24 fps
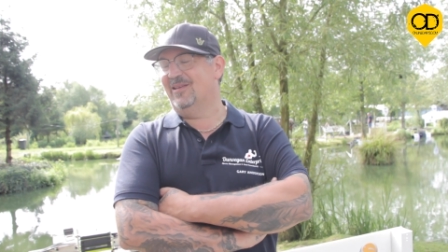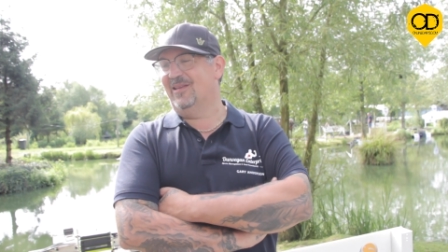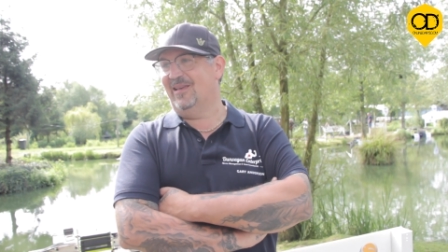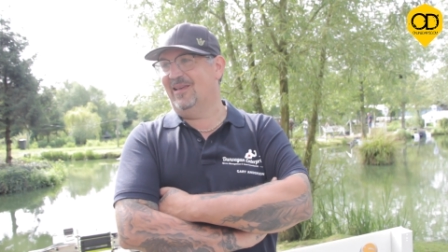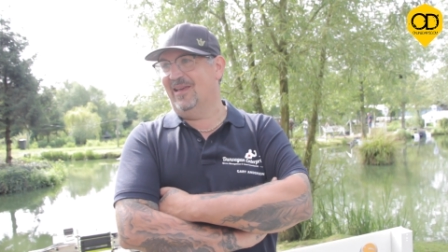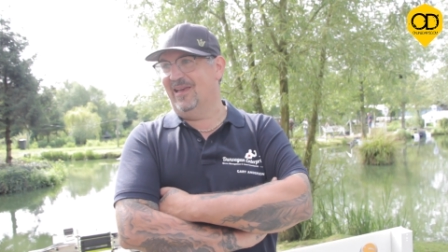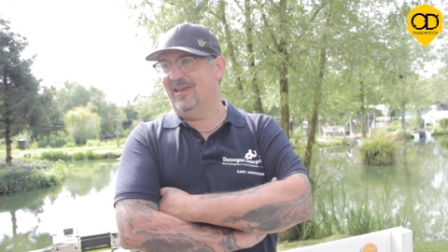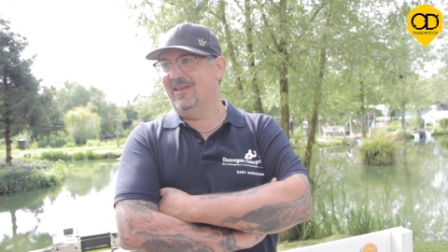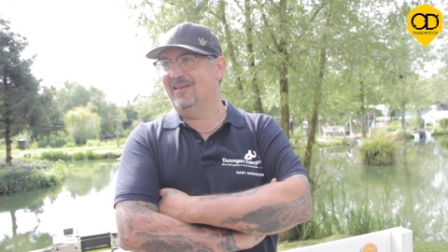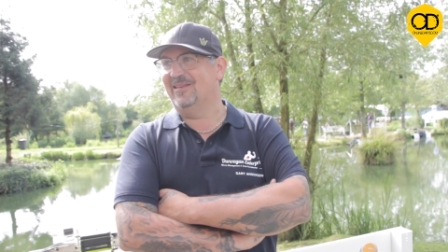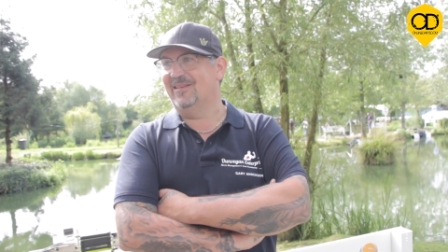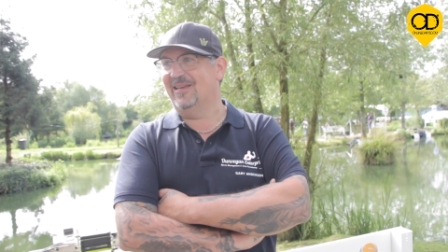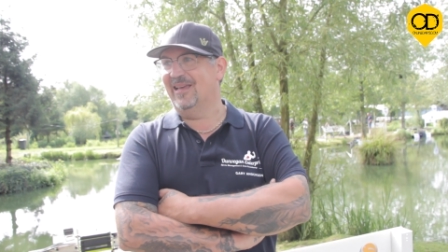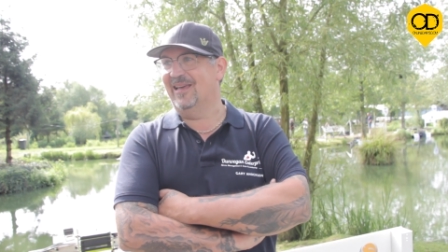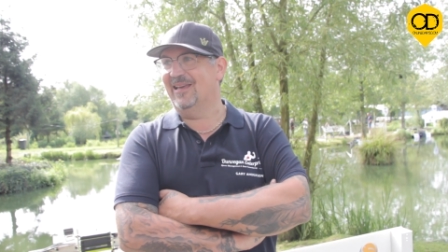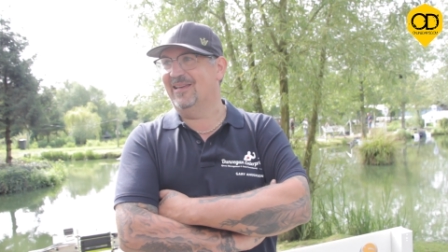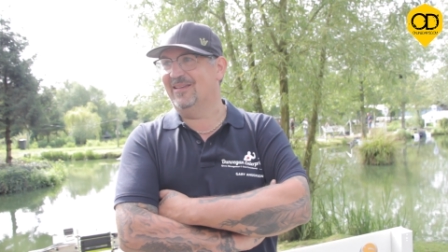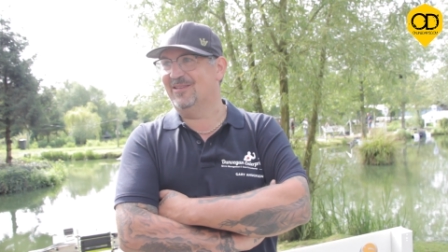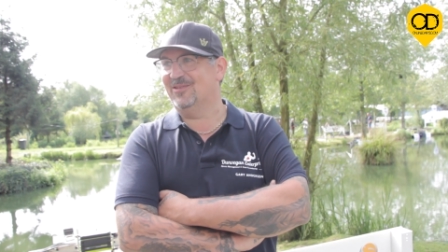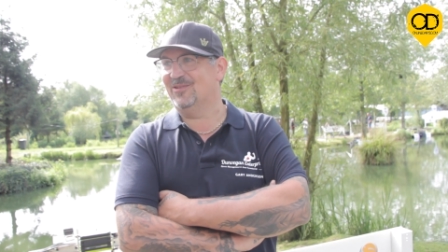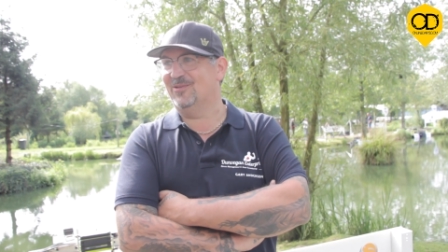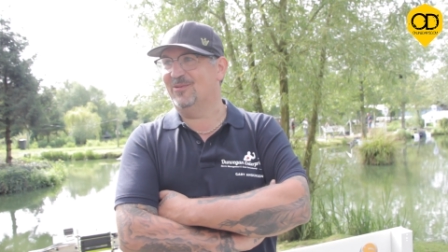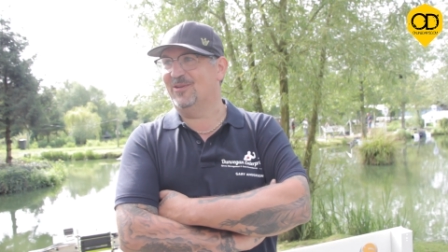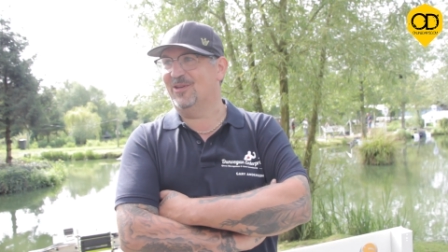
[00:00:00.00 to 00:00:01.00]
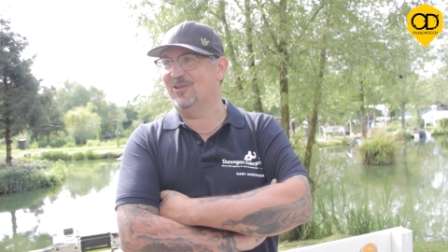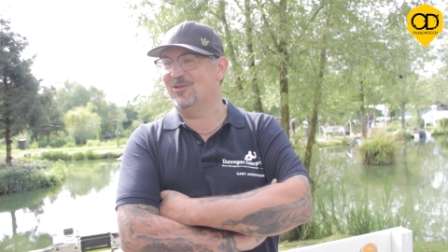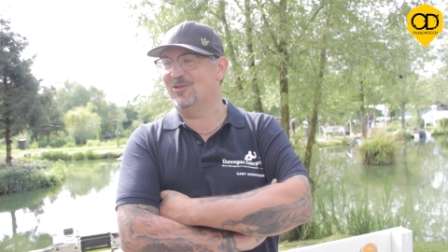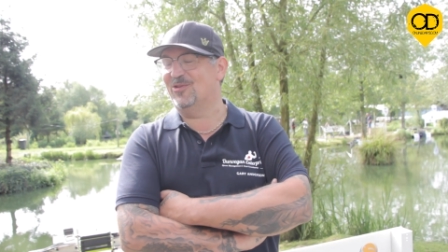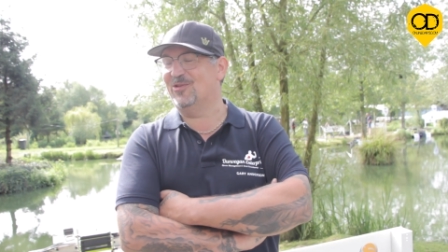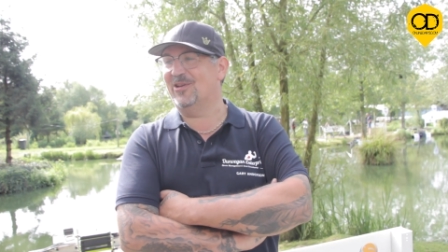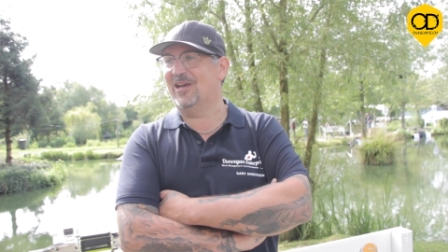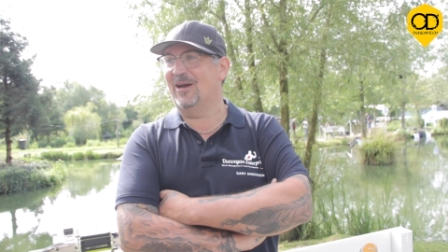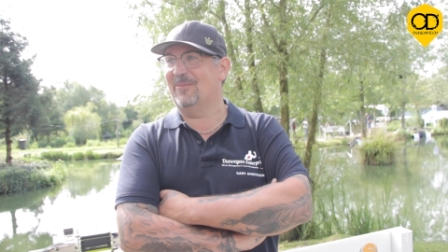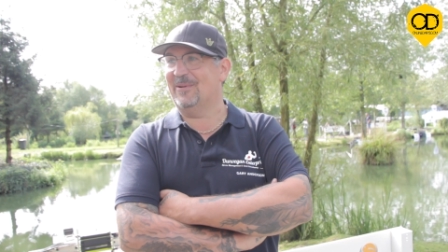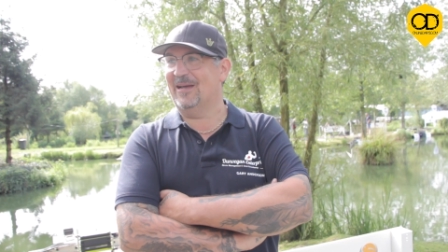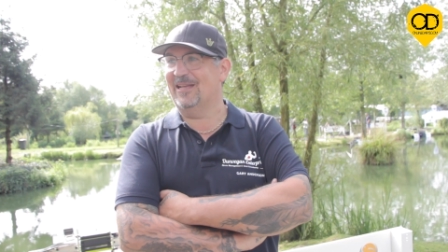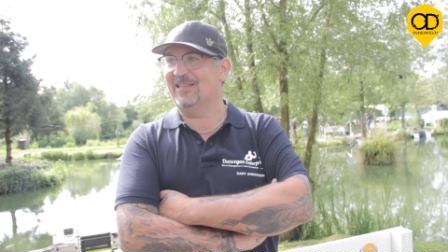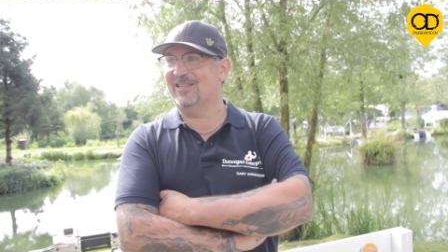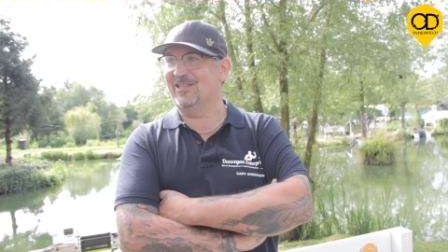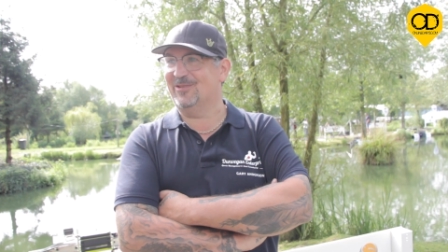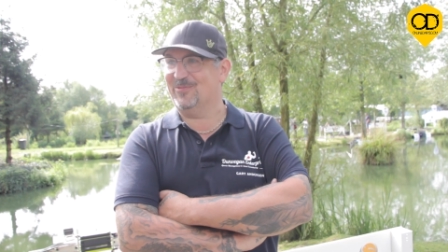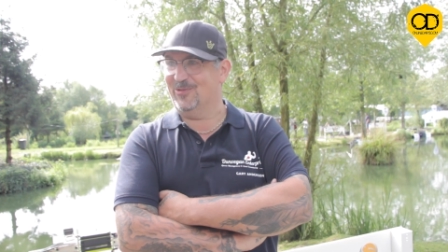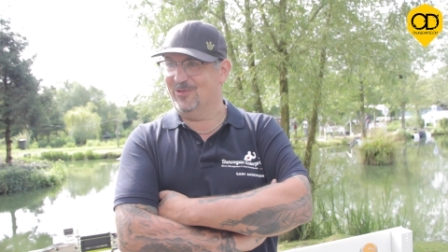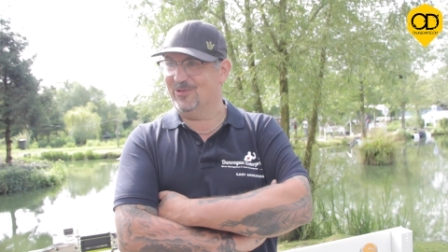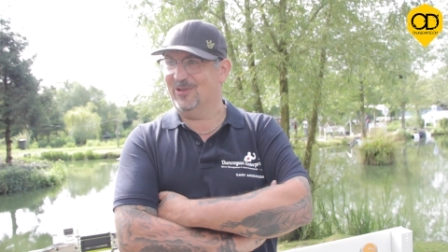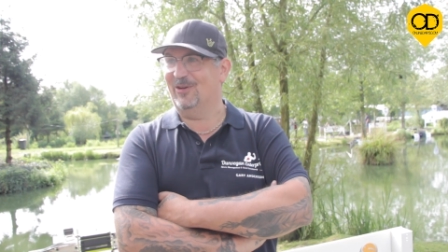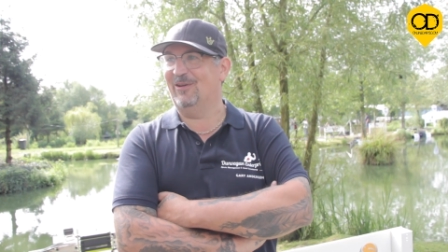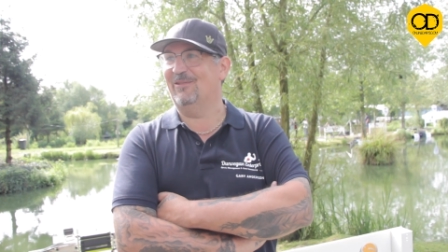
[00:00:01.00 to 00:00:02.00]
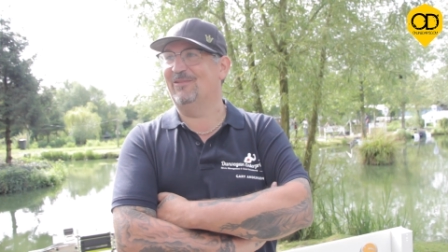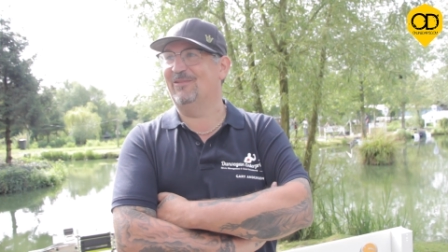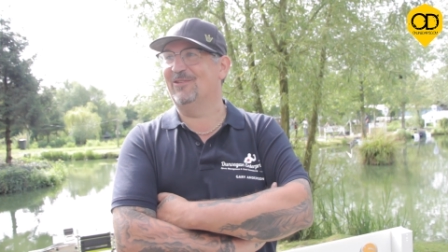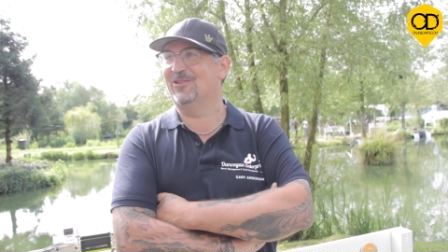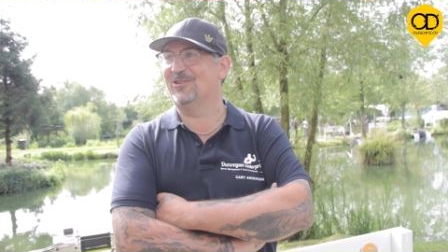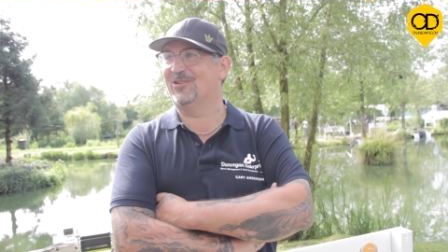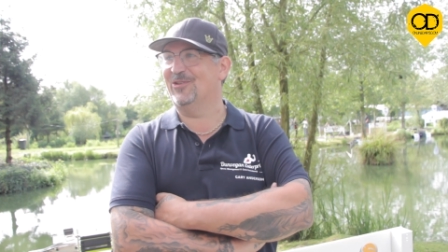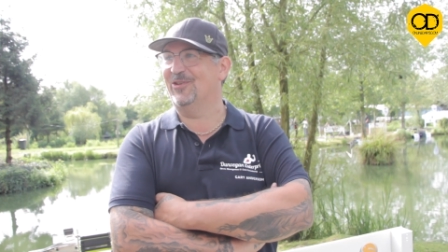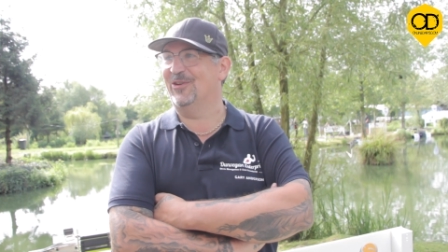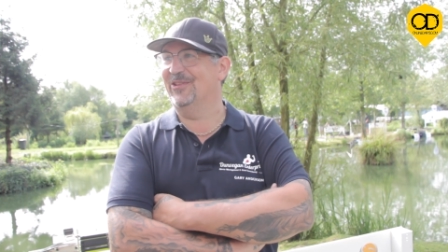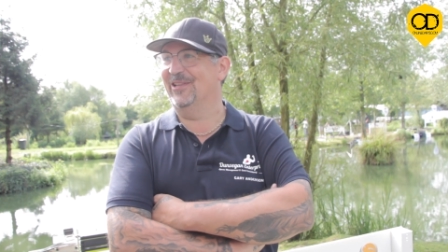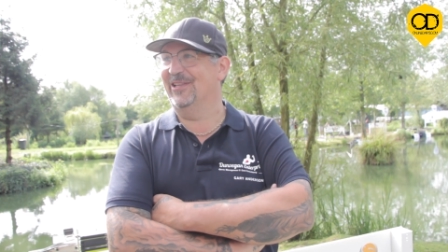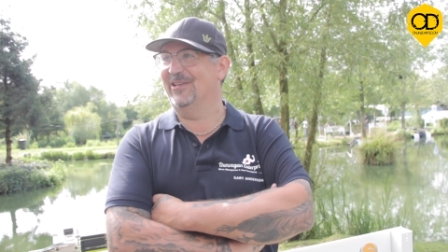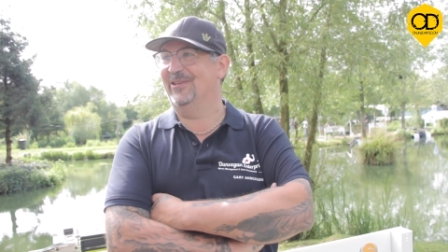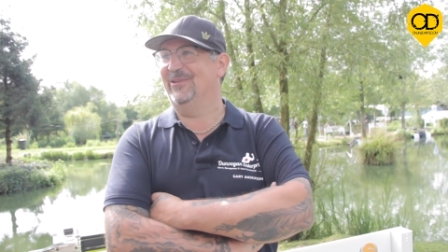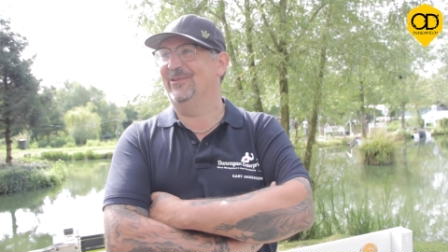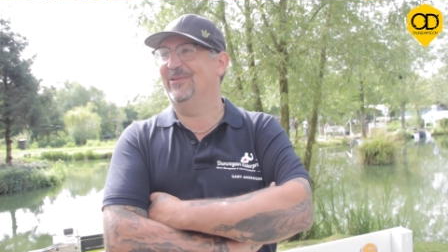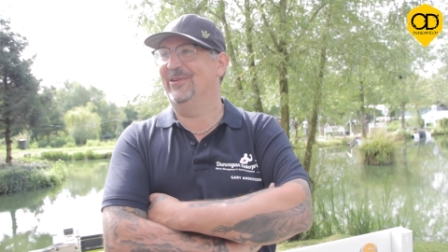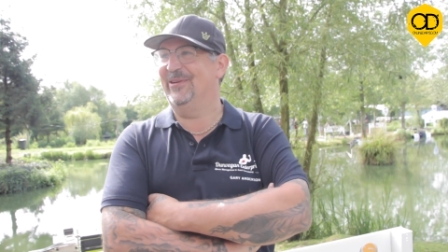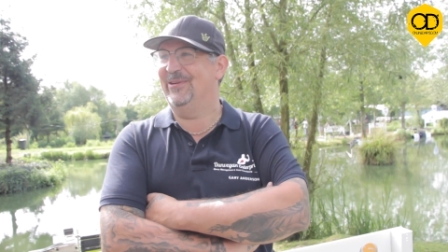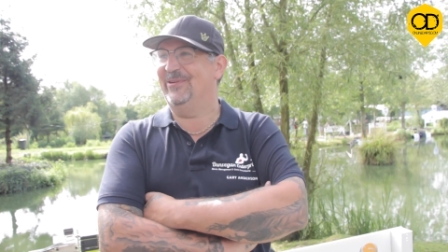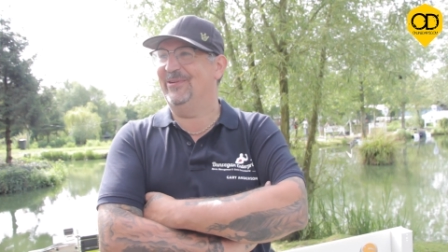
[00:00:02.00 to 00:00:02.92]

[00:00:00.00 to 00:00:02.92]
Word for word: Yeah, yeah. So when I do get a practice board, I'll have a shot and let you know